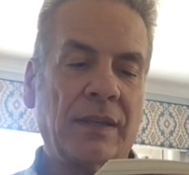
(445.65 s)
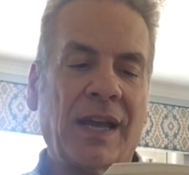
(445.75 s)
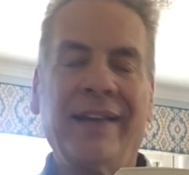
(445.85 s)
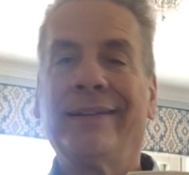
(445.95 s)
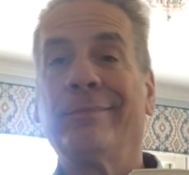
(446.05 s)

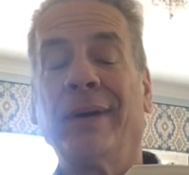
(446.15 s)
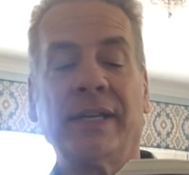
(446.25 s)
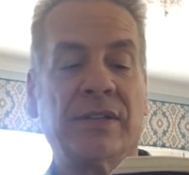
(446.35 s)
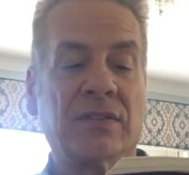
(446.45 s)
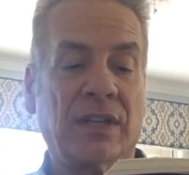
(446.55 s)
I didn't mind
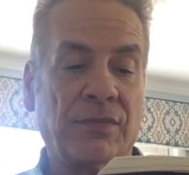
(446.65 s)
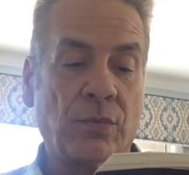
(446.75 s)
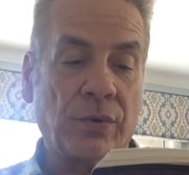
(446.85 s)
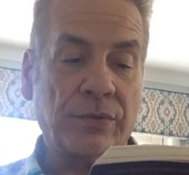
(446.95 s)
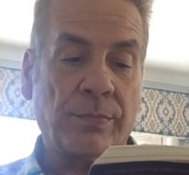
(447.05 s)
his
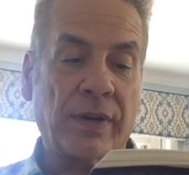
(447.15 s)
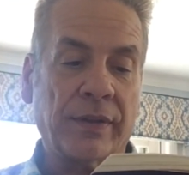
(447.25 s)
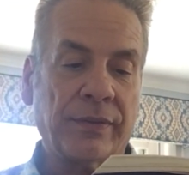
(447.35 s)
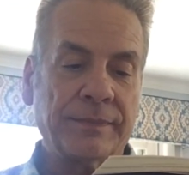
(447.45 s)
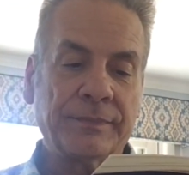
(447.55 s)
liverwurst
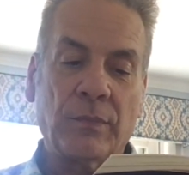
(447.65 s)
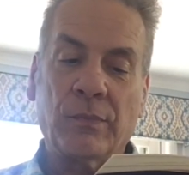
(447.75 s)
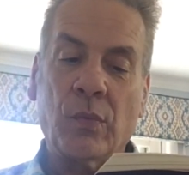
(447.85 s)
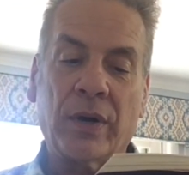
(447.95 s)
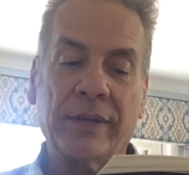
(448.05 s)
breath
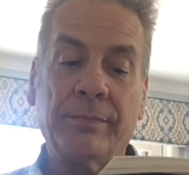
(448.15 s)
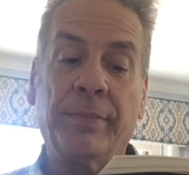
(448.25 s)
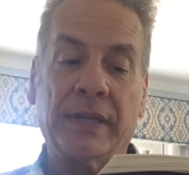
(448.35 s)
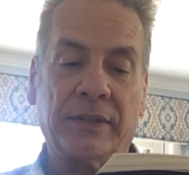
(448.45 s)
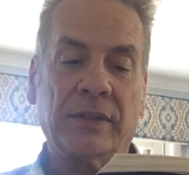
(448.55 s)
one
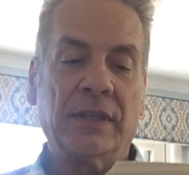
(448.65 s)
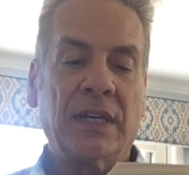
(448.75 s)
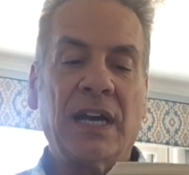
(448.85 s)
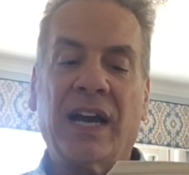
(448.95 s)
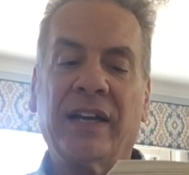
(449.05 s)
bit.
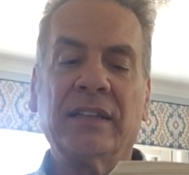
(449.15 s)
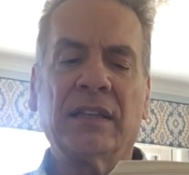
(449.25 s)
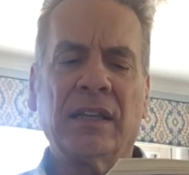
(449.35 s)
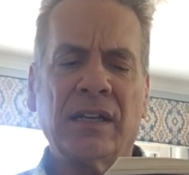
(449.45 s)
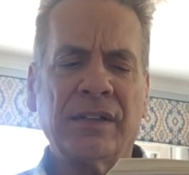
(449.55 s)
I
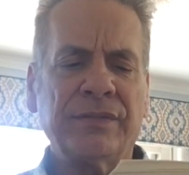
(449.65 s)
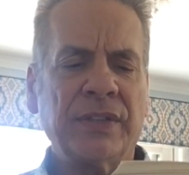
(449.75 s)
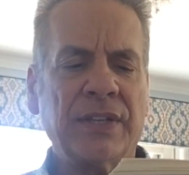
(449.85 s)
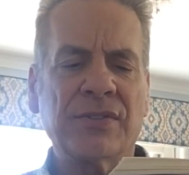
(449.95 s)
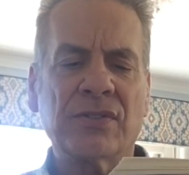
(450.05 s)
loved
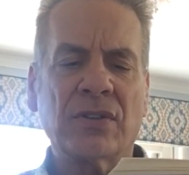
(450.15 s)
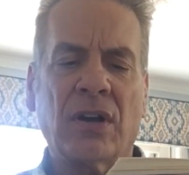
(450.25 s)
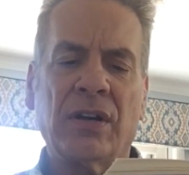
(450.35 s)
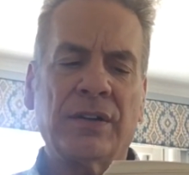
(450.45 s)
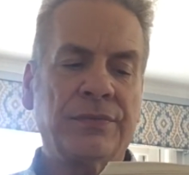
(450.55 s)
his
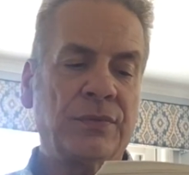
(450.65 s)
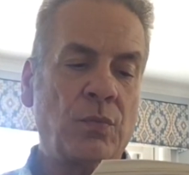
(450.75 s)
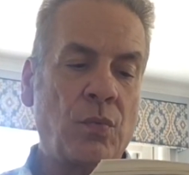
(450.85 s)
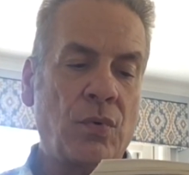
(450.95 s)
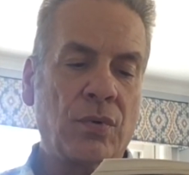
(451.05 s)
soft,
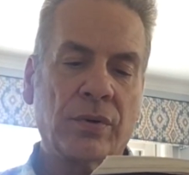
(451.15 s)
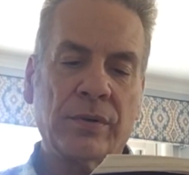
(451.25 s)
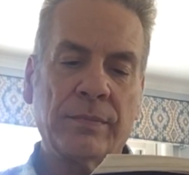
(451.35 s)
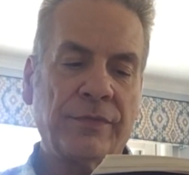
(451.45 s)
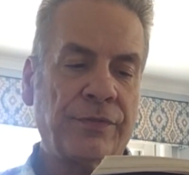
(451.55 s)

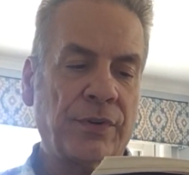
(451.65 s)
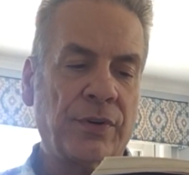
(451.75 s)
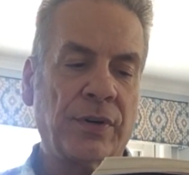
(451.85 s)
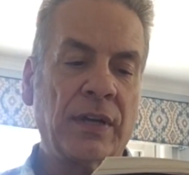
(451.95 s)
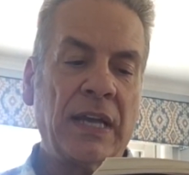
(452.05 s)
warm
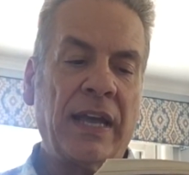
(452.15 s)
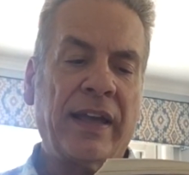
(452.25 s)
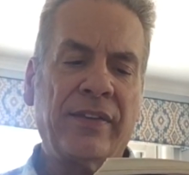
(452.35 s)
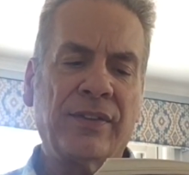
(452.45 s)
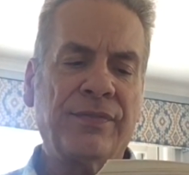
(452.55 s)
fur
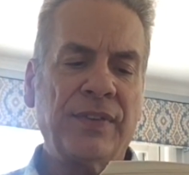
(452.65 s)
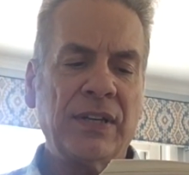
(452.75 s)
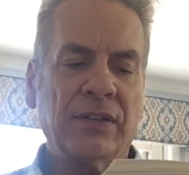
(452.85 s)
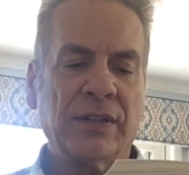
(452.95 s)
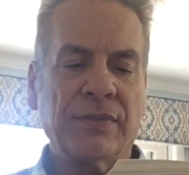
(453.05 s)
and the
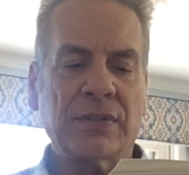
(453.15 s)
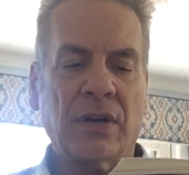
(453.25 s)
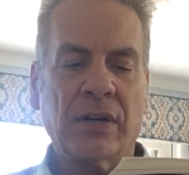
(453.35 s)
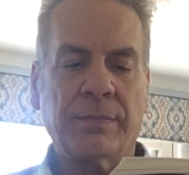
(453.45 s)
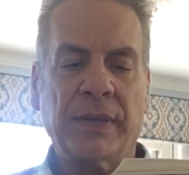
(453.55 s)
feel of his
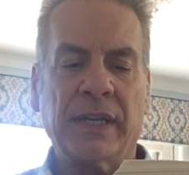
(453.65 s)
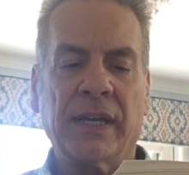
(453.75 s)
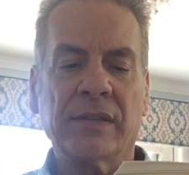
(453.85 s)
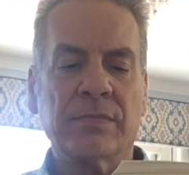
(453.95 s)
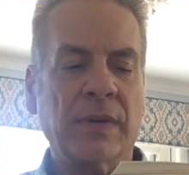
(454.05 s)
heartbeat
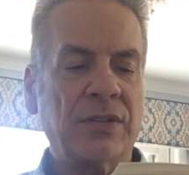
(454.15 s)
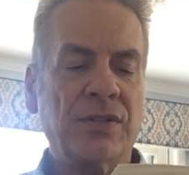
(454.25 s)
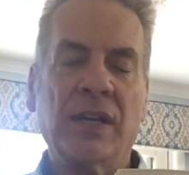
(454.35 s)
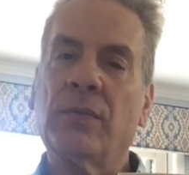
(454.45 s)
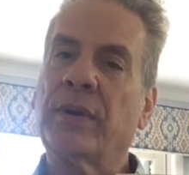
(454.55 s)
against my
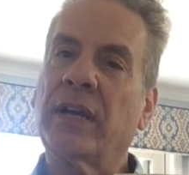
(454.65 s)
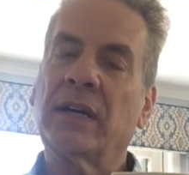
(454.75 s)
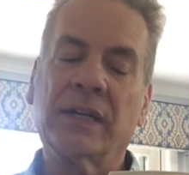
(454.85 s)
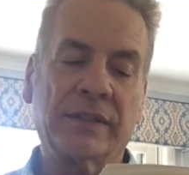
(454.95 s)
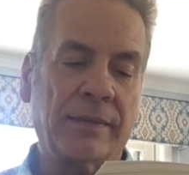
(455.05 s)
cheek when I
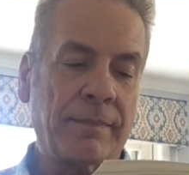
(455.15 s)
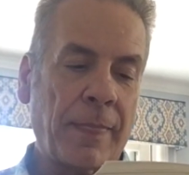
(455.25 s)
hugged him.